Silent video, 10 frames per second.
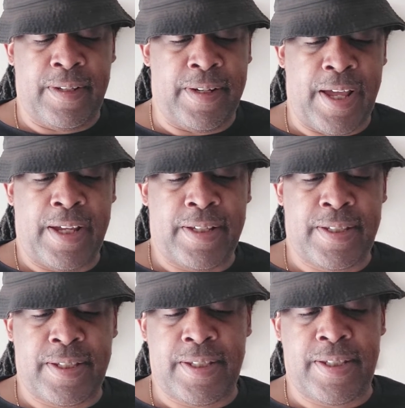
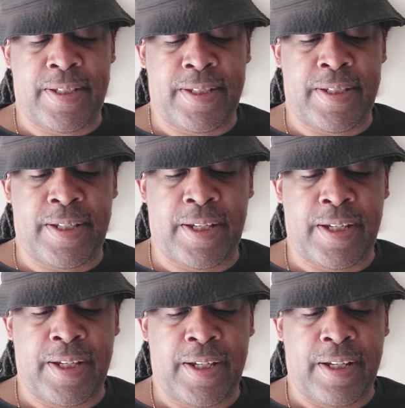Next
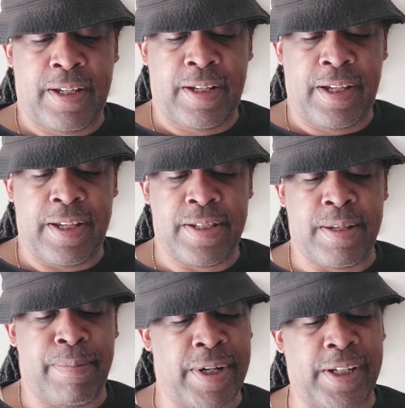is
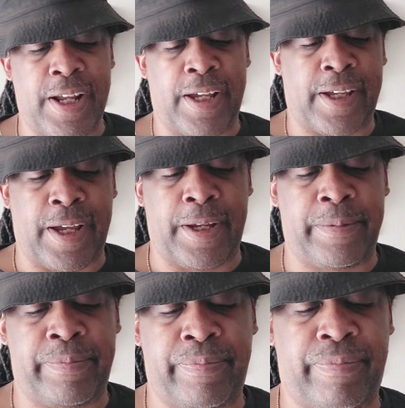the Monday night
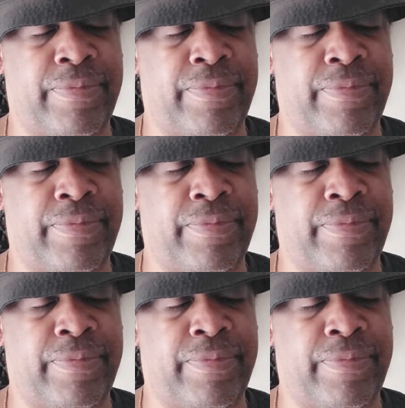game.